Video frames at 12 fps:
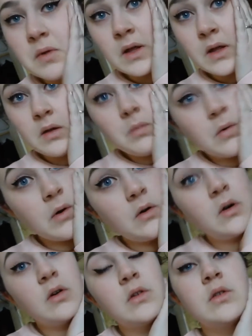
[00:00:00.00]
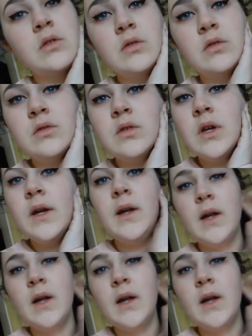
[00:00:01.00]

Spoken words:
people.